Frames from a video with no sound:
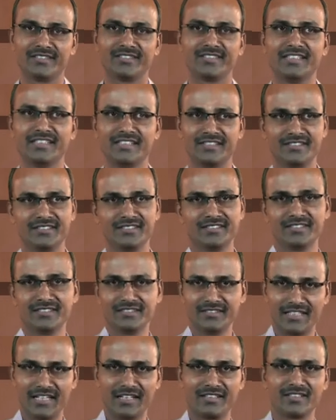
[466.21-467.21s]
in
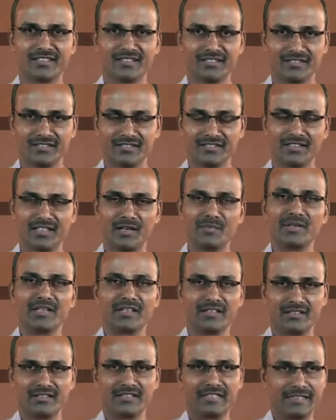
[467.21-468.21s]
that
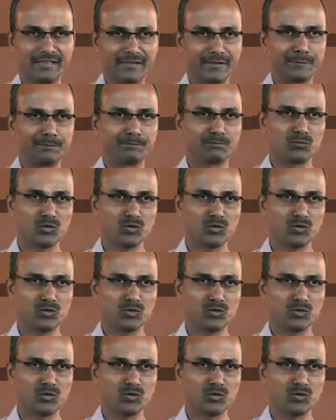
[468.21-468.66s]
American days.